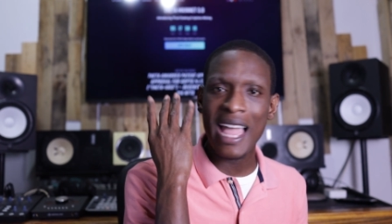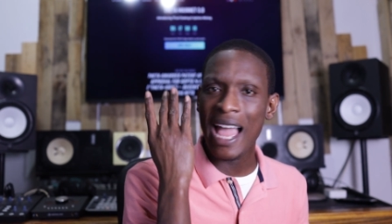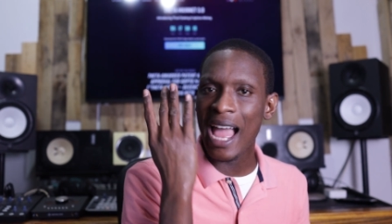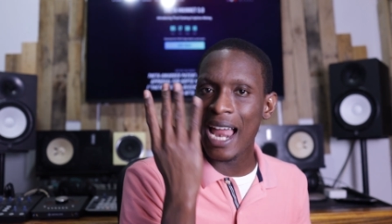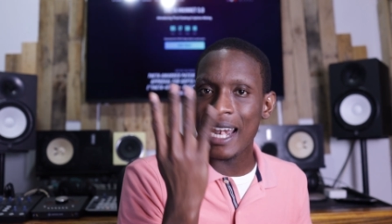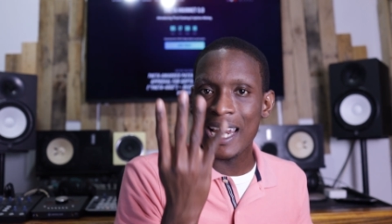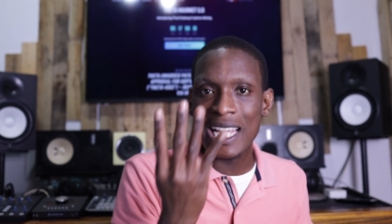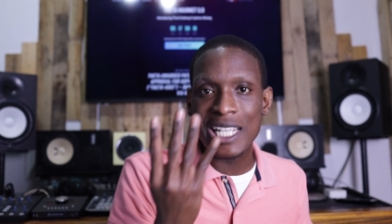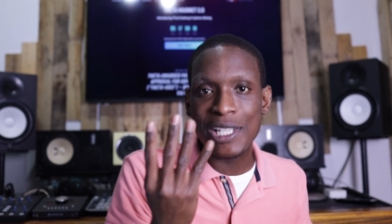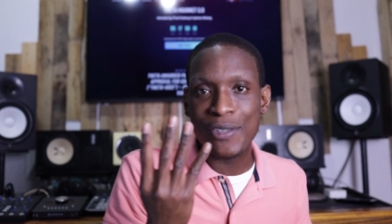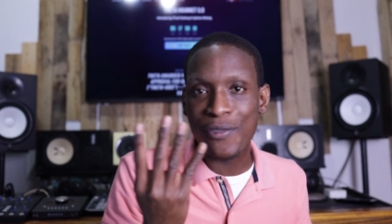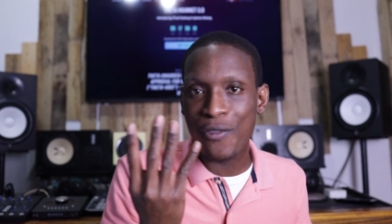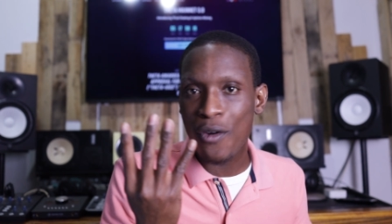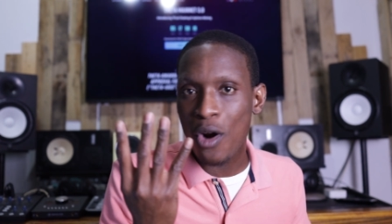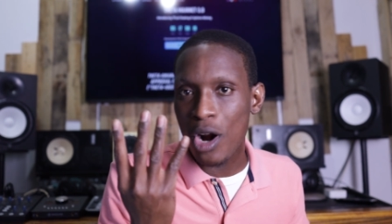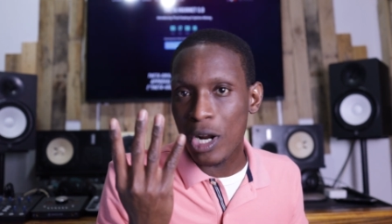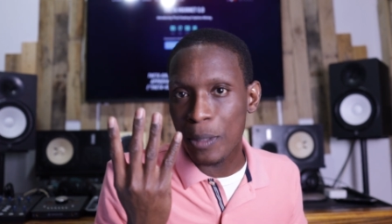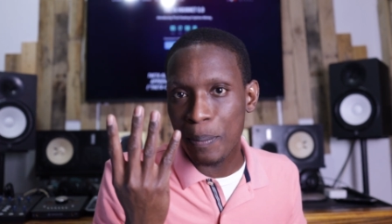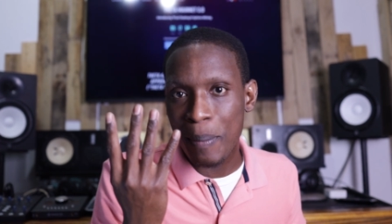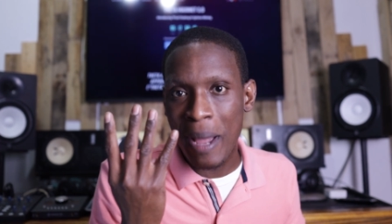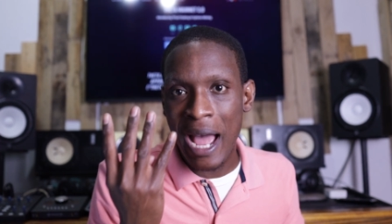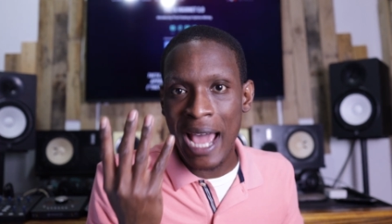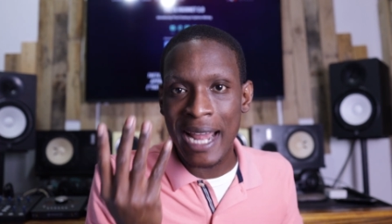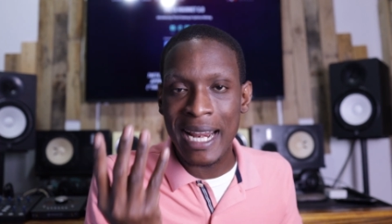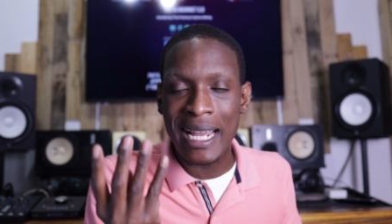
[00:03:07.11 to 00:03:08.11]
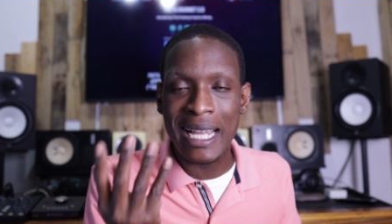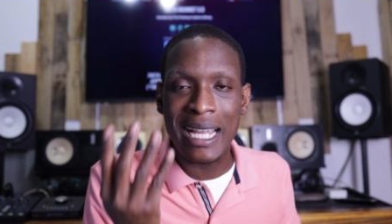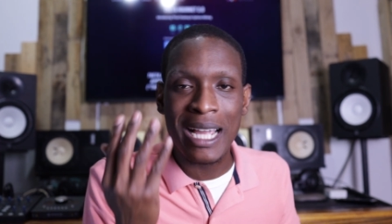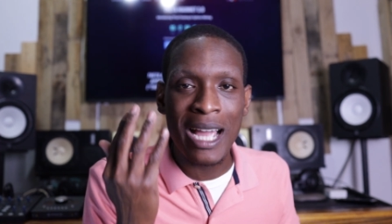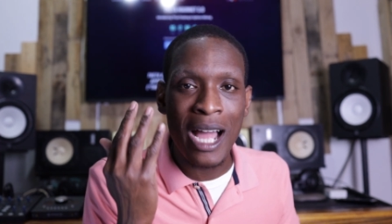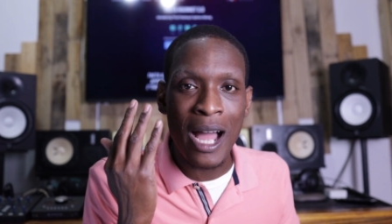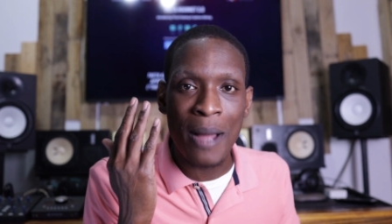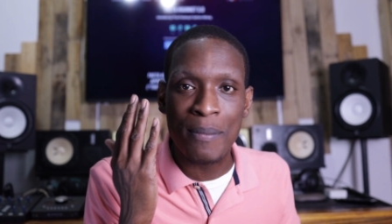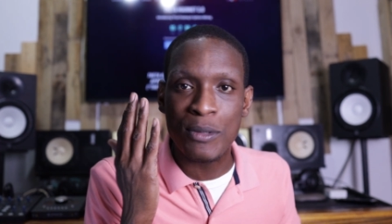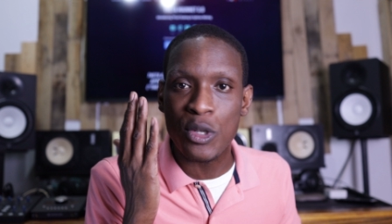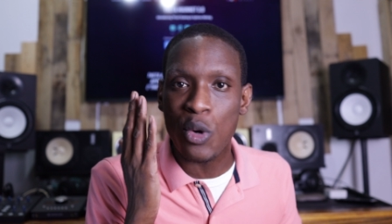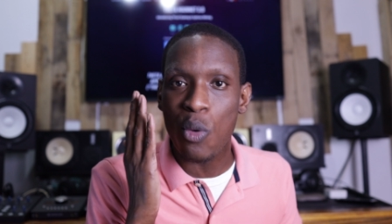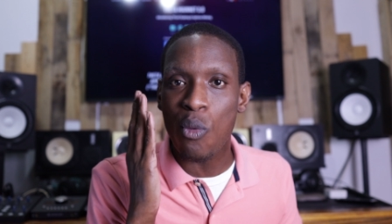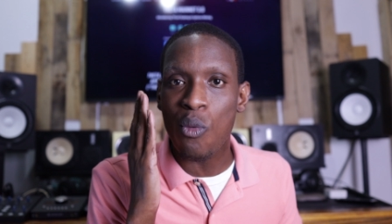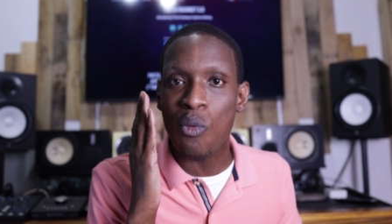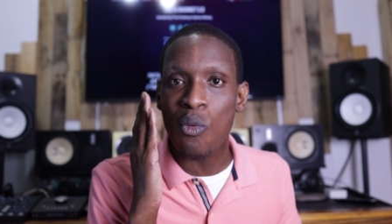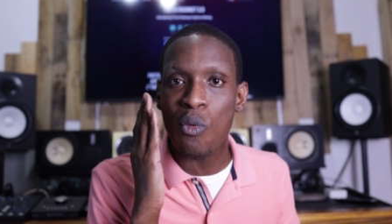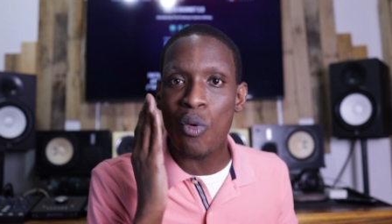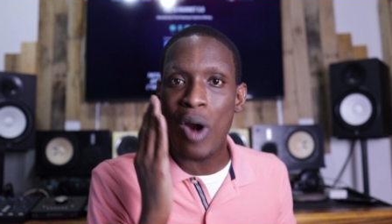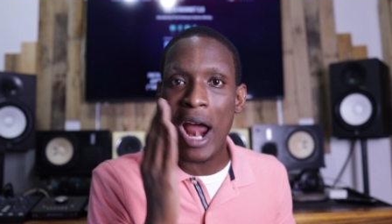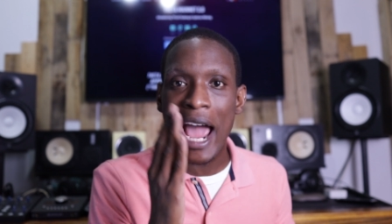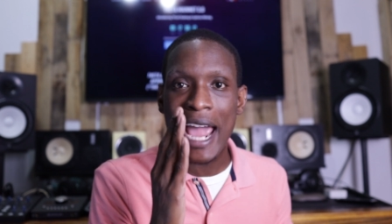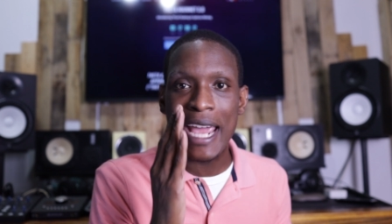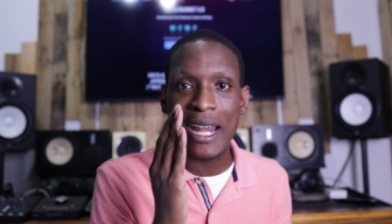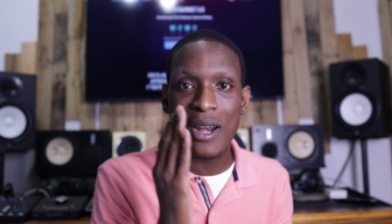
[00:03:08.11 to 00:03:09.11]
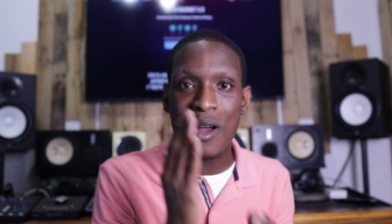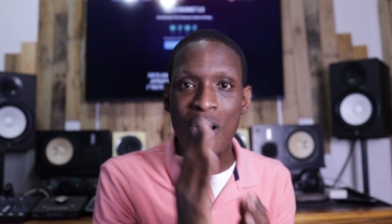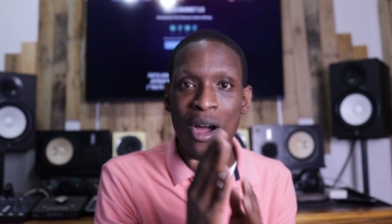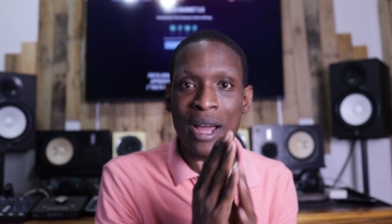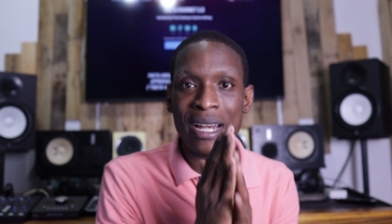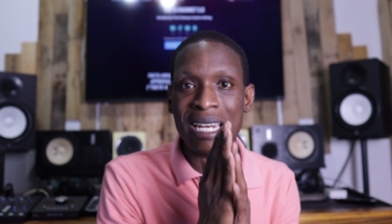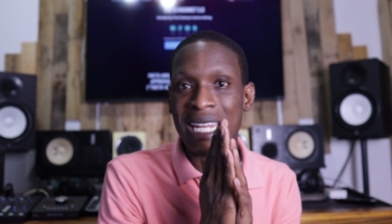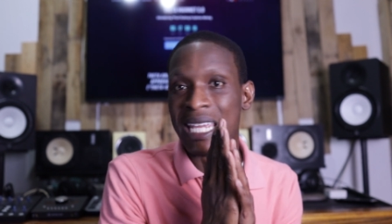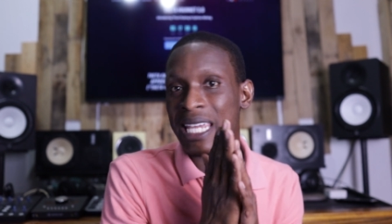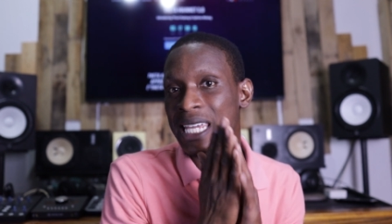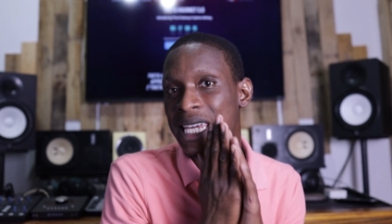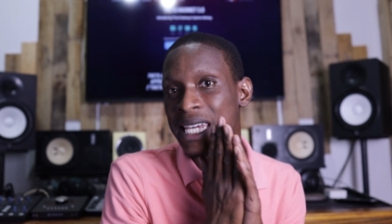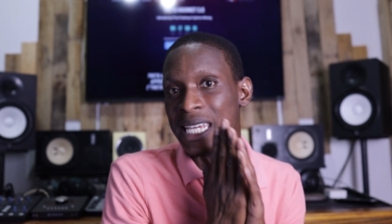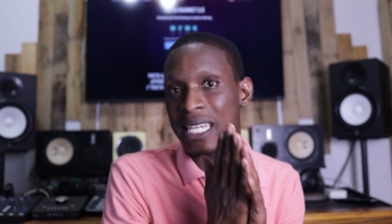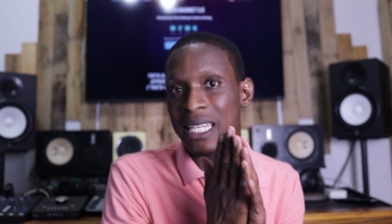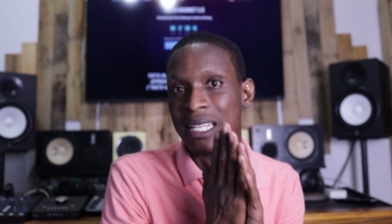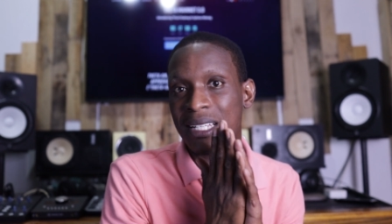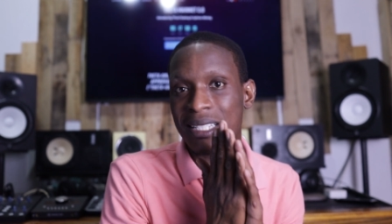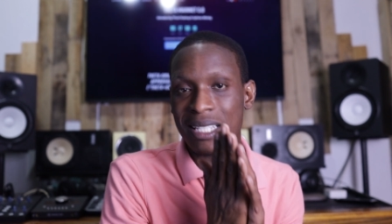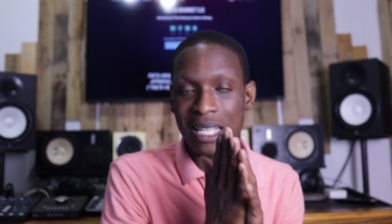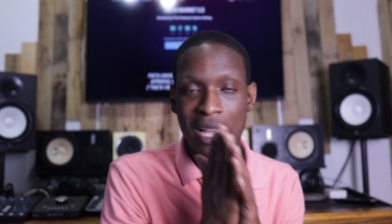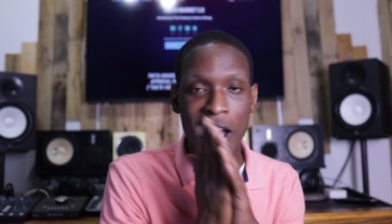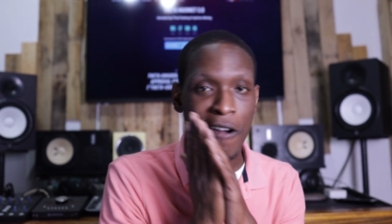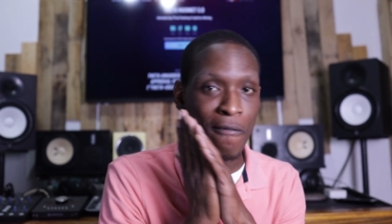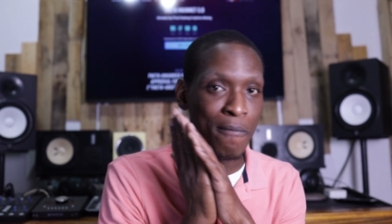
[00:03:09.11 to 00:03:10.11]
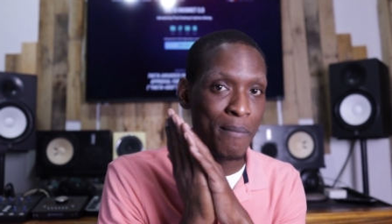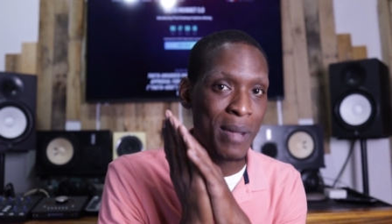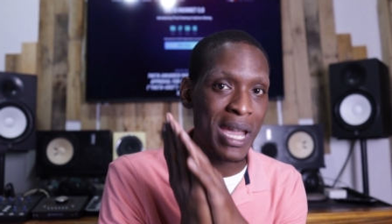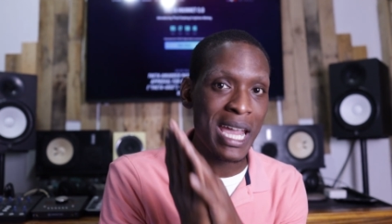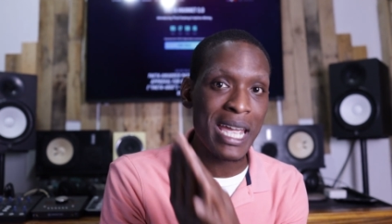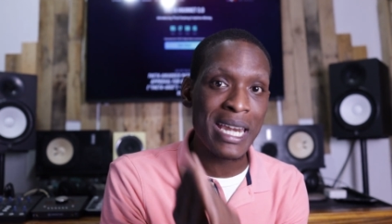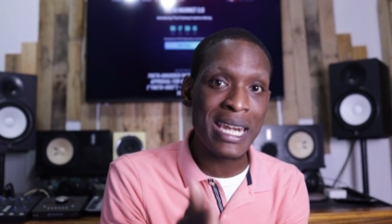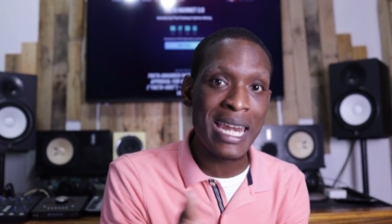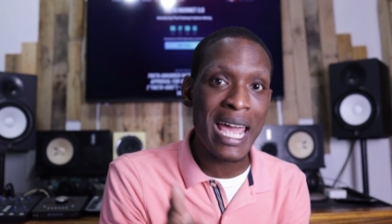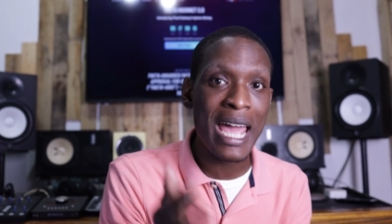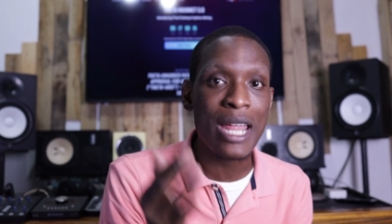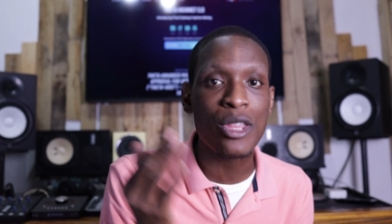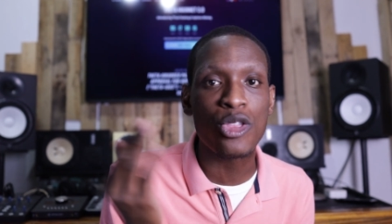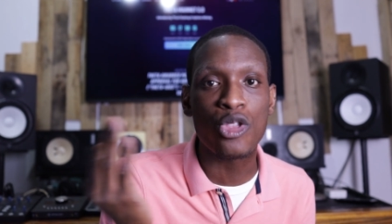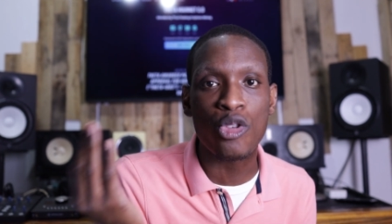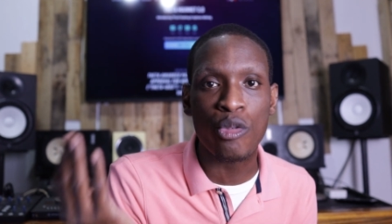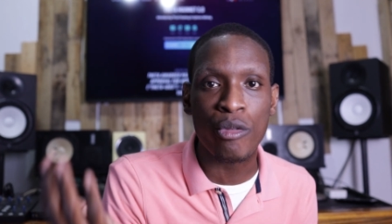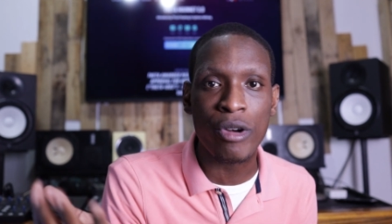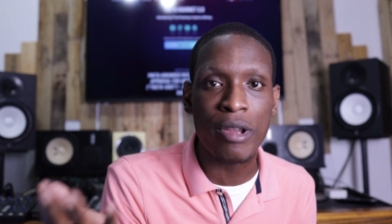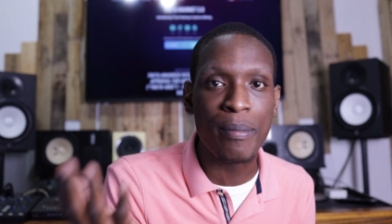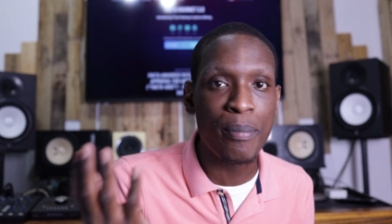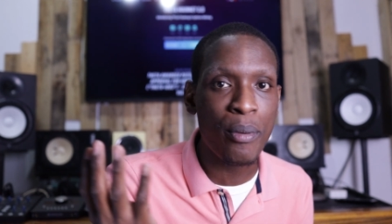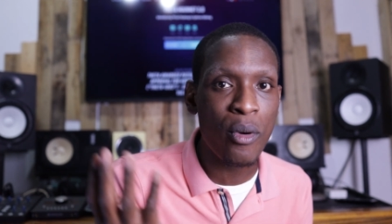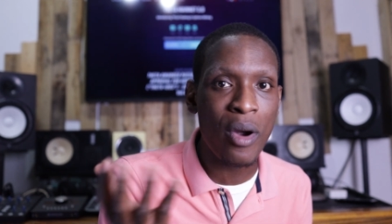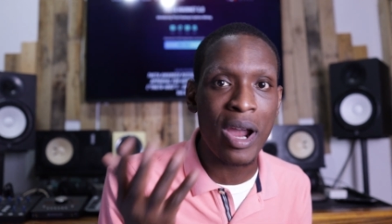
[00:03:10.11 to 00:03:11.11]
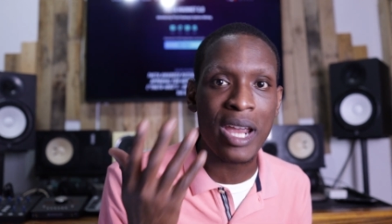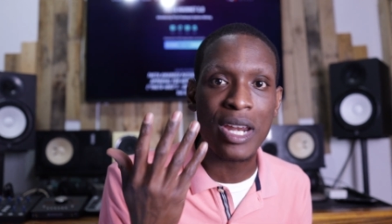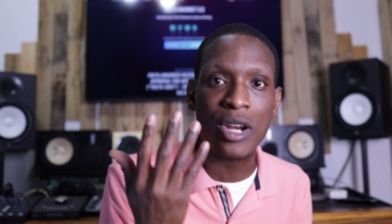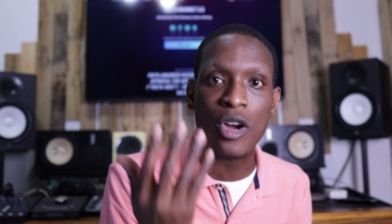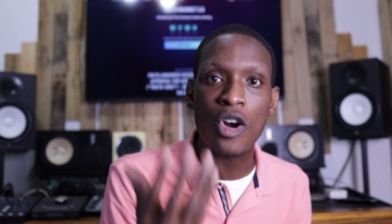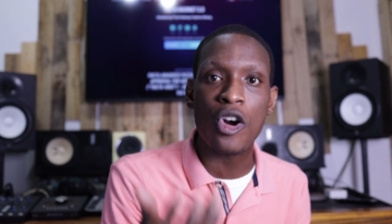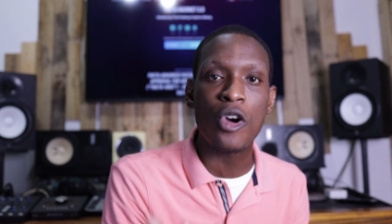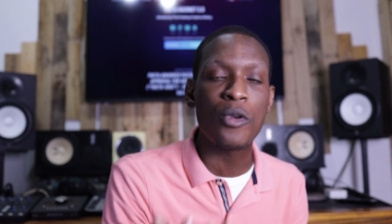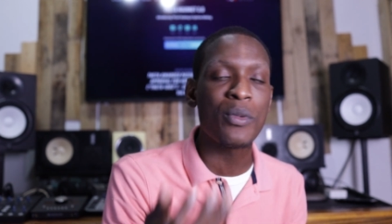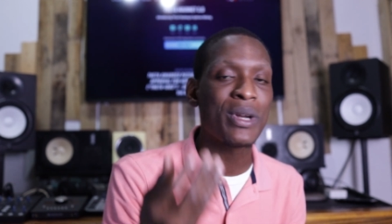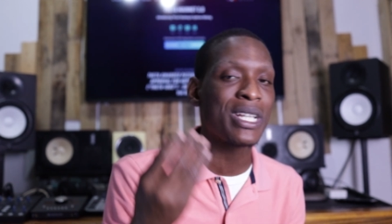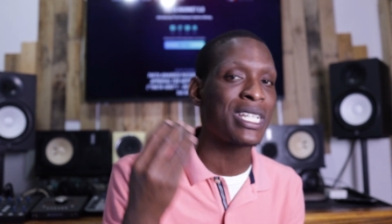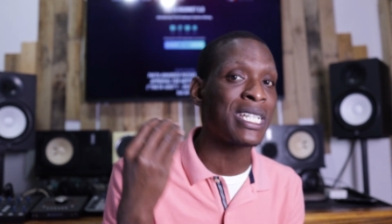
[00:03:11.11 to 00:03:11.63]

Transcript: and this fourth patent comes right on the heels of Mainnet 3.0,